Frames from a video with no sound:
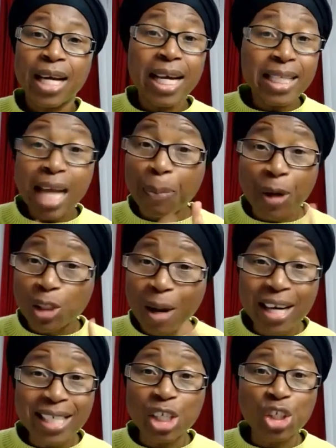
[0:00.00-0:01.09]
In the
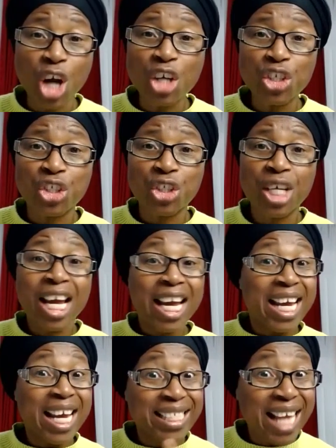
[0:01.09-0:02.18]
prosperity church,
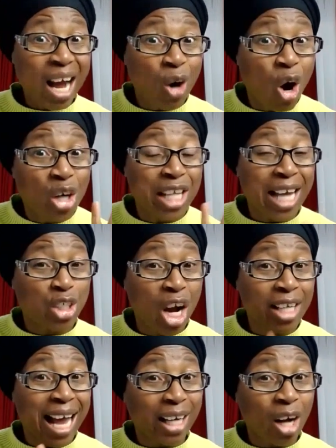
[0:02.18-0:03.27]
in the whole the
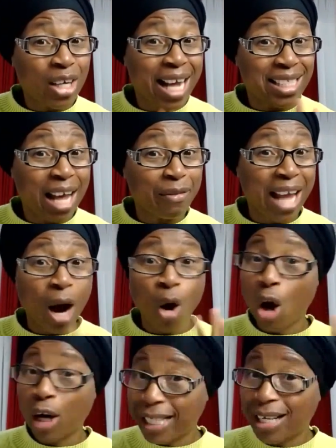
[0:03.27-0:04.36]
church that call themselves the
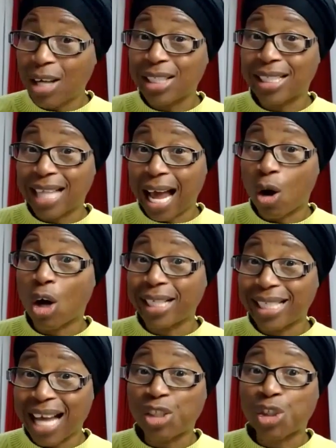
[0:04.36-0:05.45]
holiness, in the
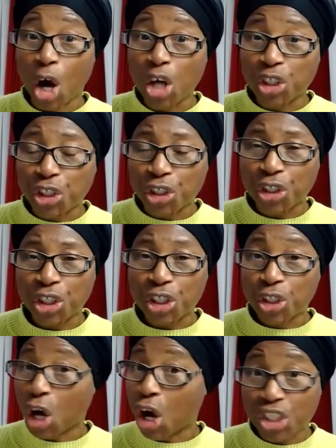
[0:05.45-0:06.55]
holiness church,
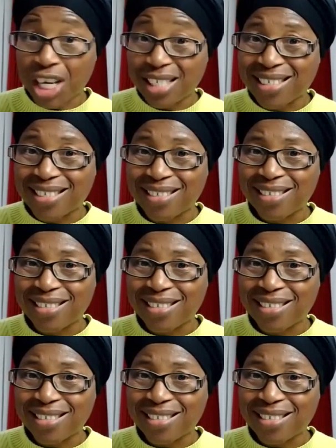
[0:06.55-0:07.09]
churches,